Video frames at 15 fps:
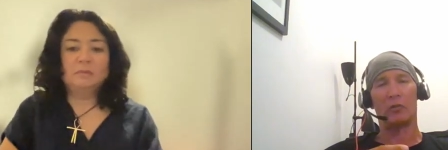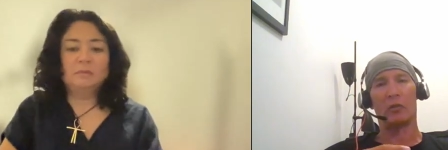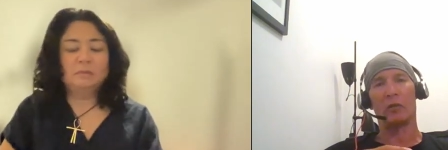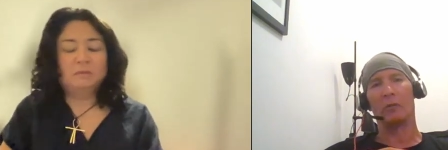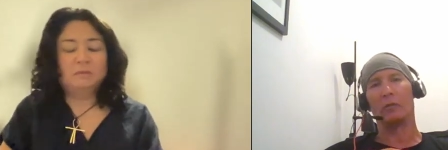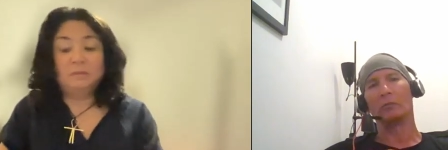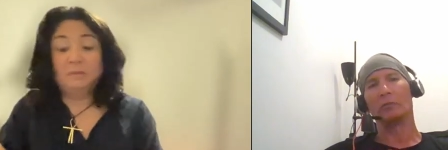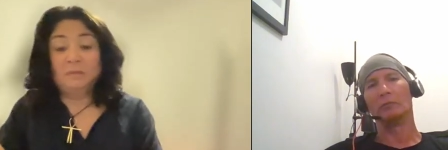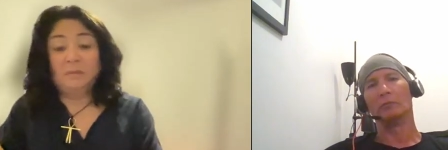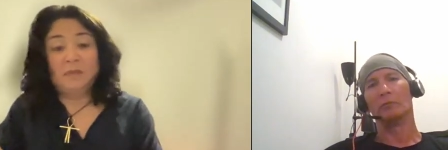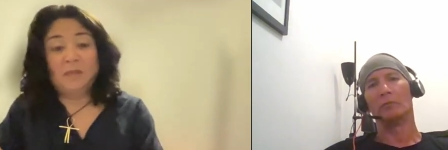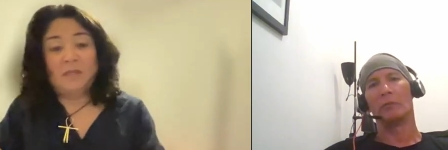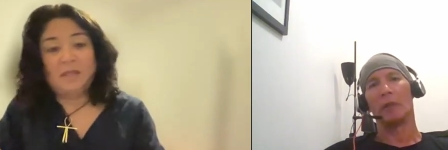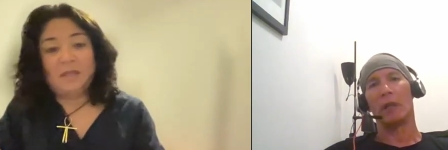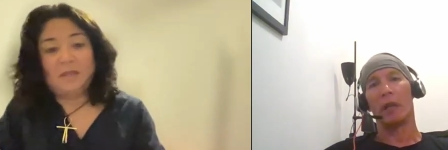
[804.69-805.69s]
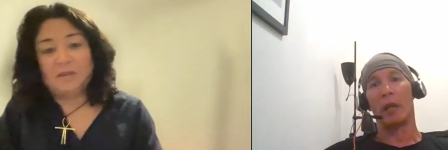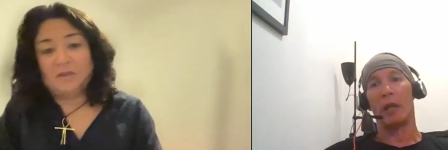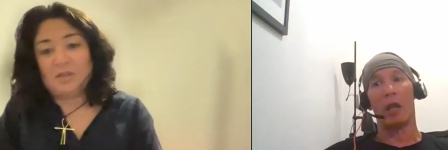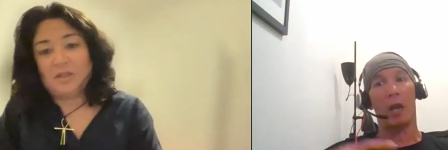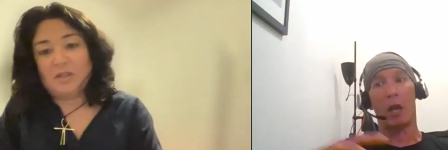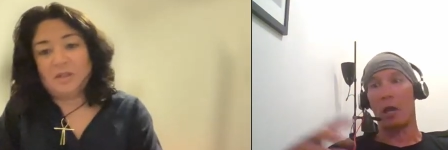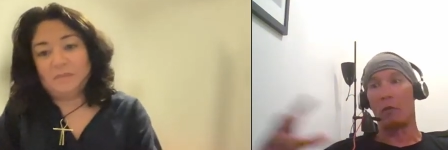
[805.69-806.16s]
Speaker 1: So uh,
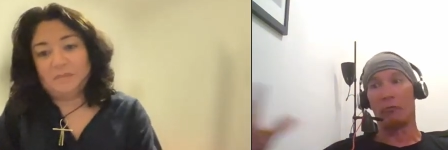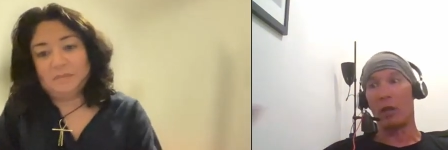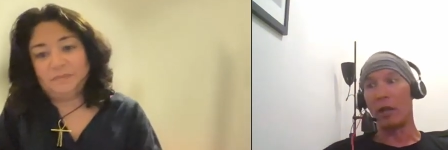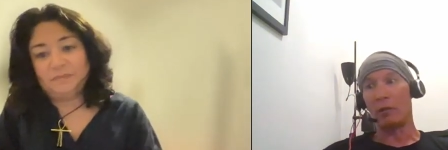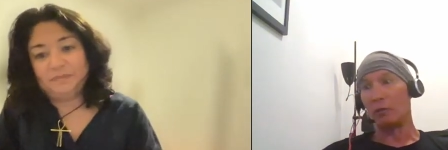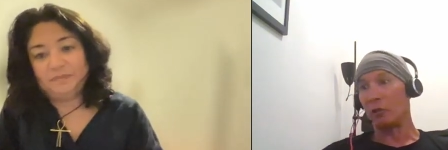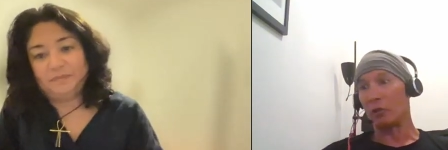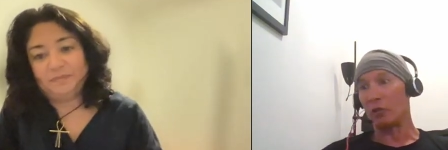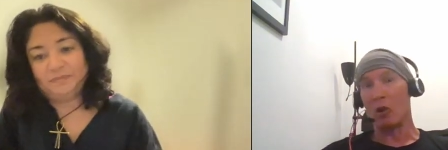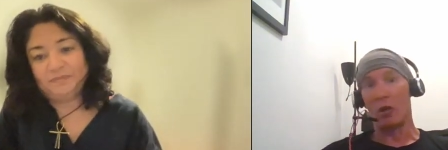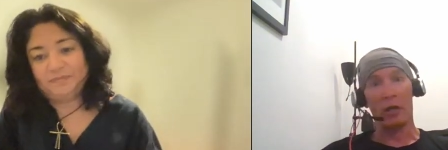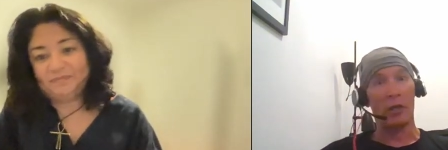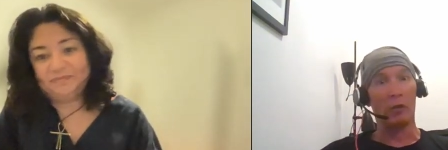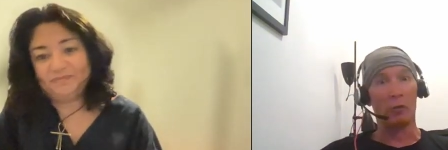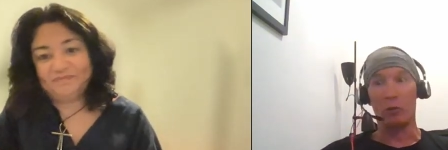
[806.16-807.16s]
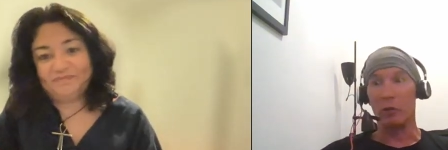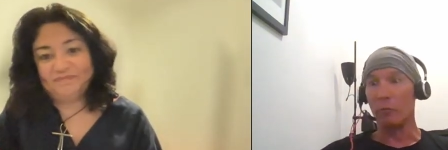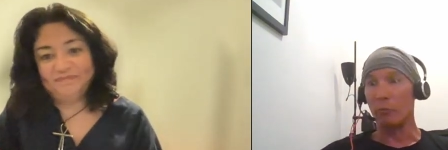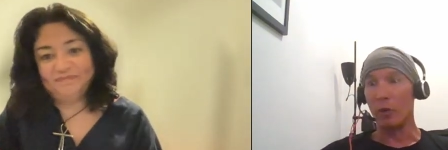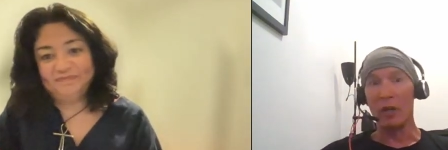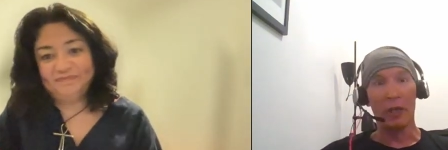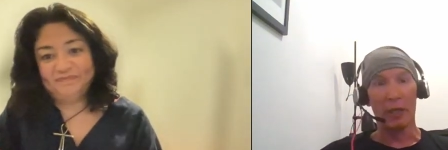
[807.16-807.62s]
okay. Uh, that does not include
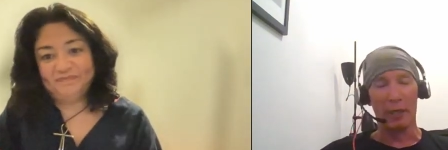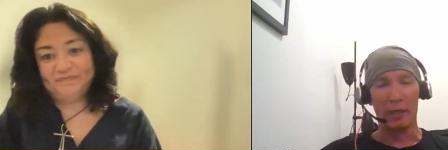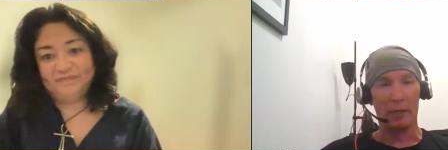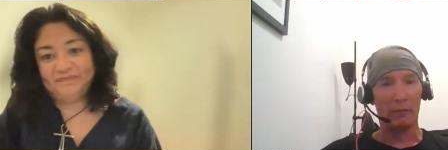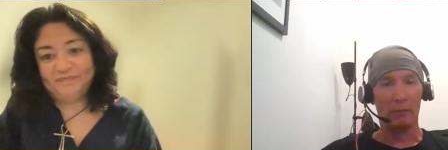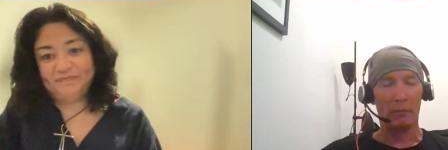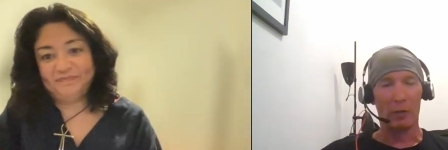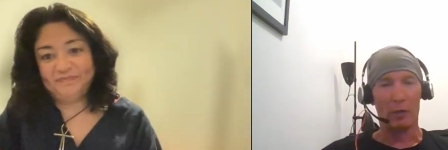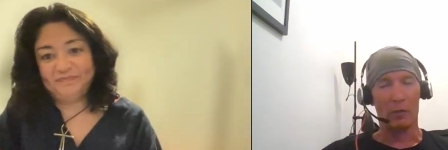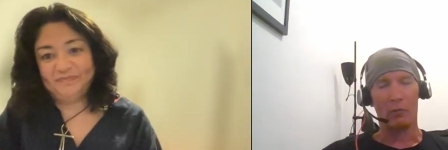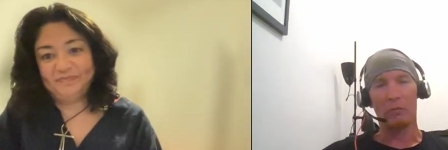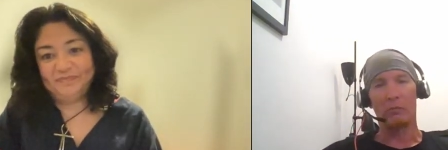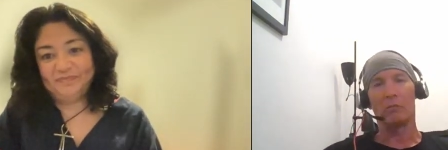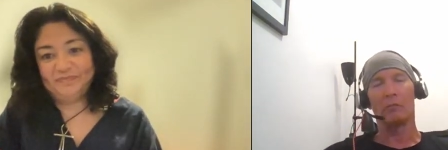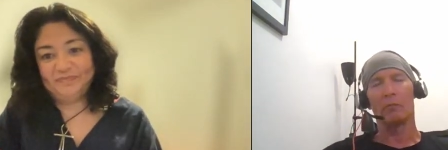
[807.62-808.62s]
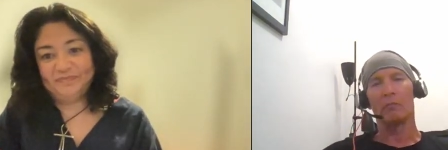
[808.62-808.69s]
the printing. You know,